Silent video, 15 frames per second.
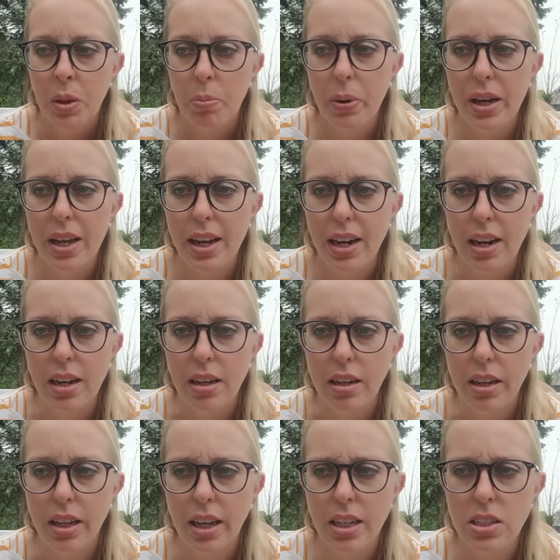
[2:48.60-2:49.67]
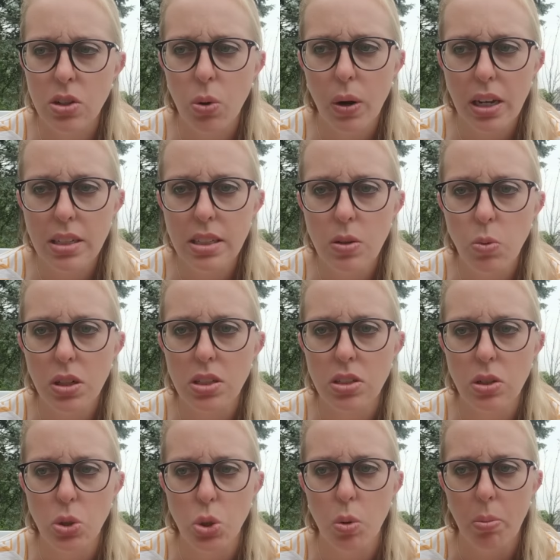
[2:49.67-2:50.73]
But it's crazy what
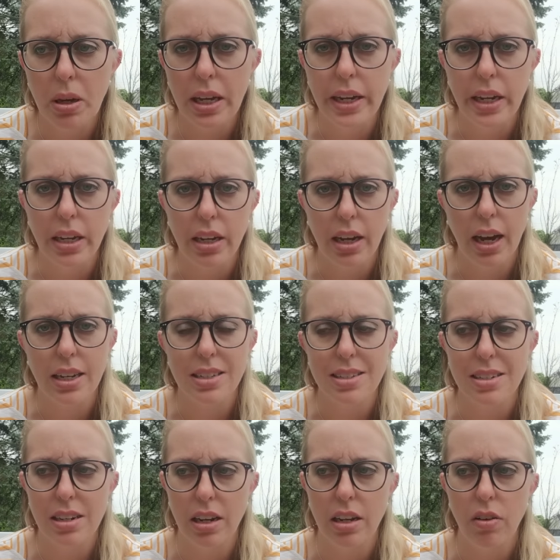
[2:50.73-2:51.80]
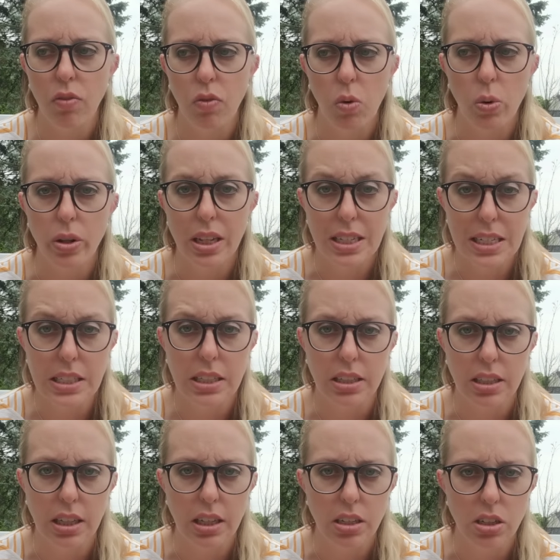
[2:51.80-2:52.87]
social media has done for the
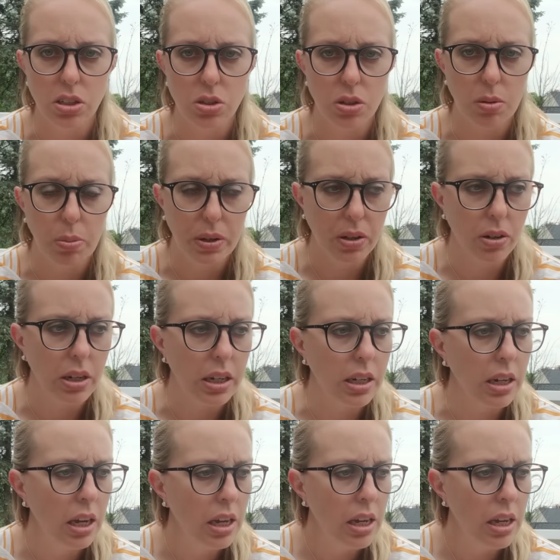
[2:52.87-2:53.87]
detailing industry, period.